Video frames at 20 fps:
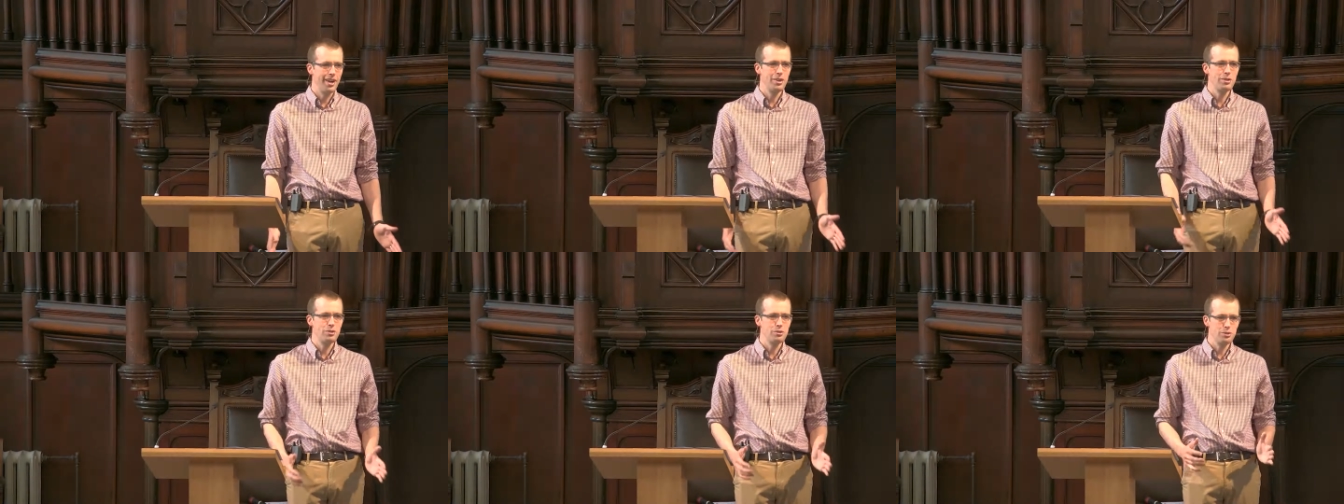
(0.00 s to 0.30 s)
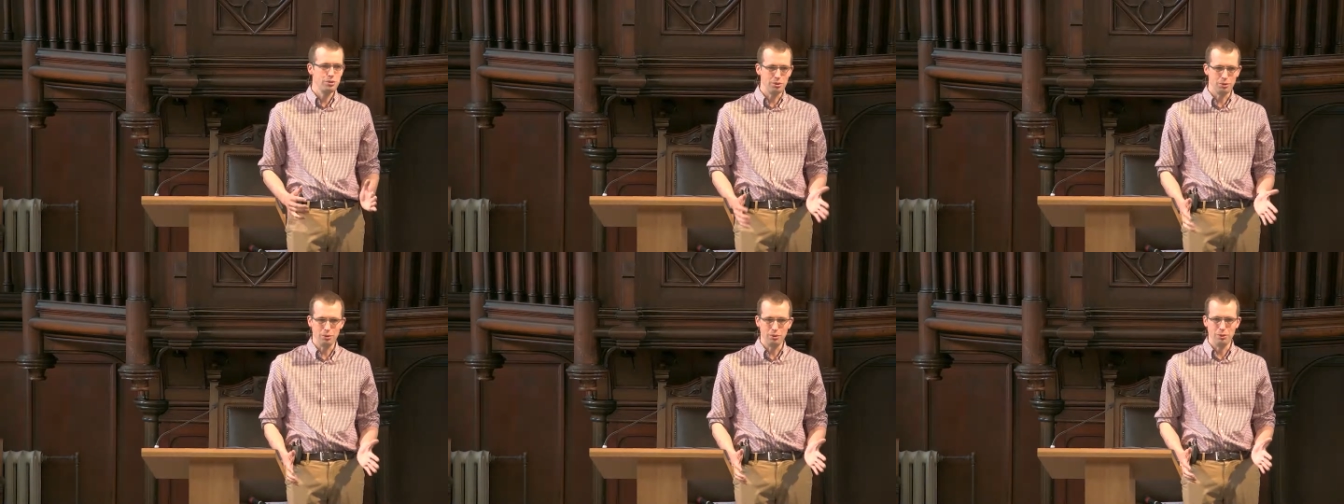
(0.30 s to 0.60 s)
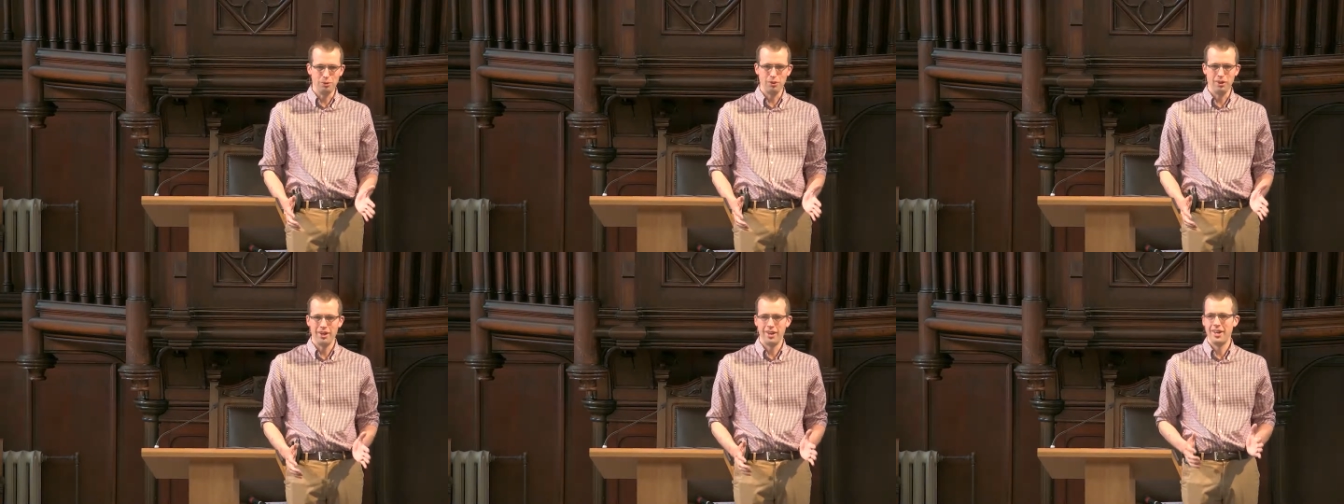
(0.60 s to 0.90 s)

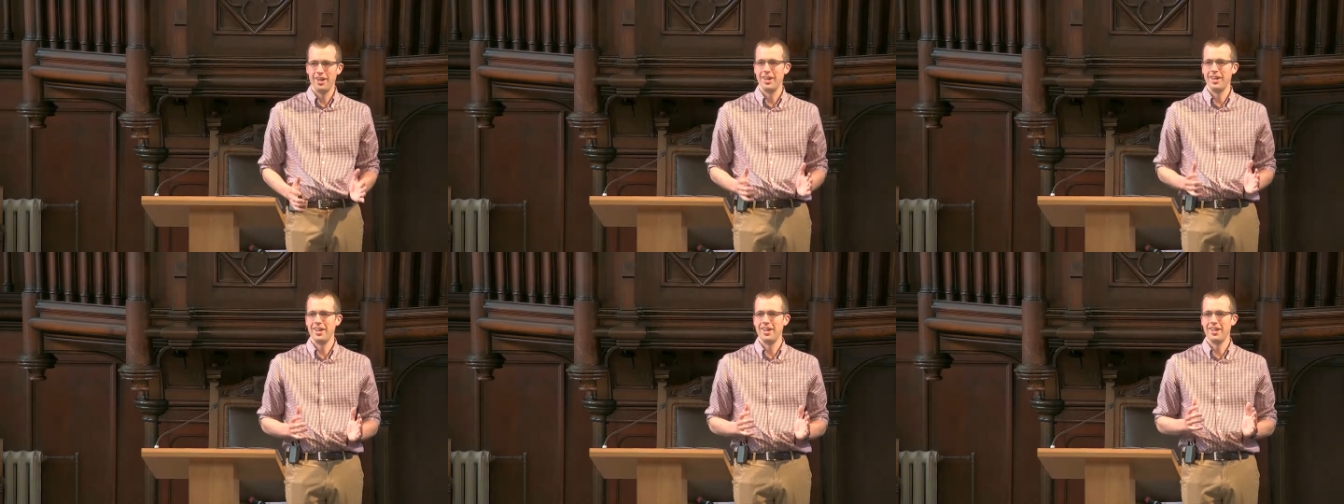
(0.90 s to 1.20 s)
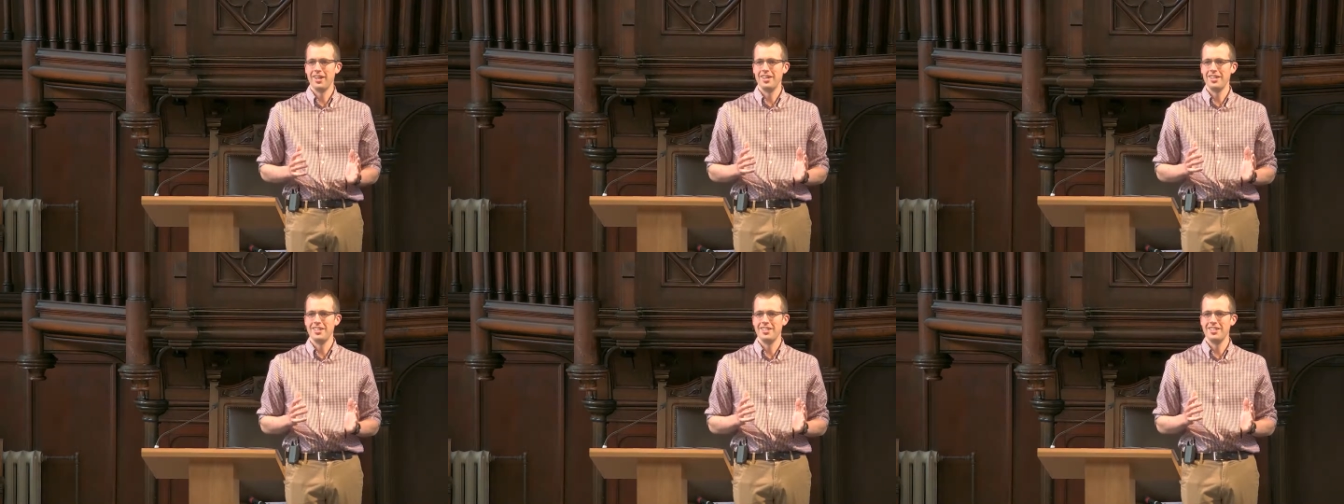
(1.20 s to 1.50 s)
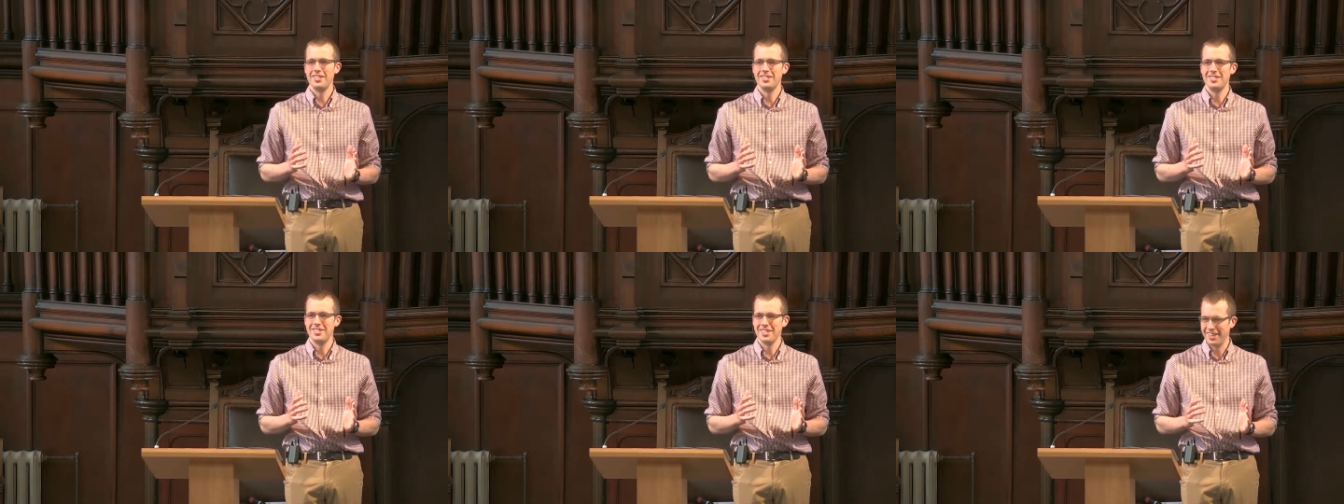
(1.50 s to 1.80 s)
so
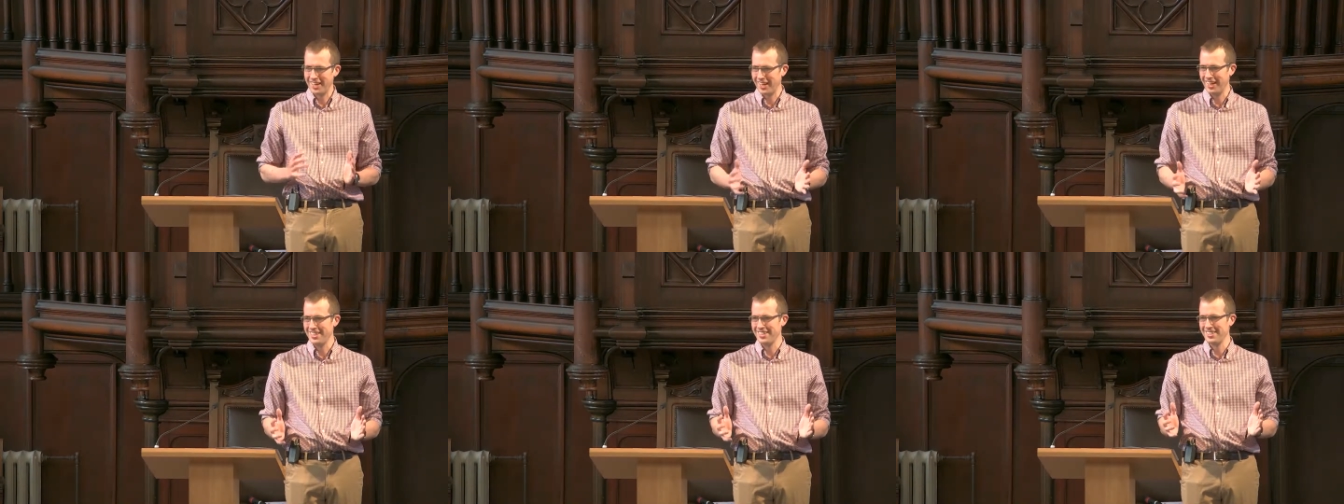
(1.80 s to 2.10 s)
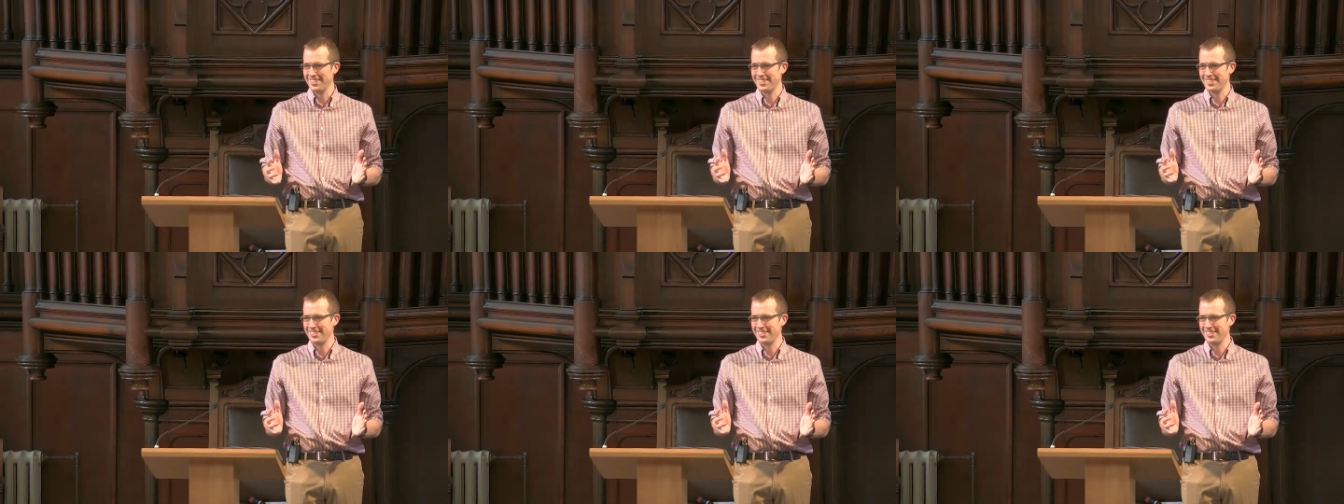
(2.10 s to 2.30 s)
delighted.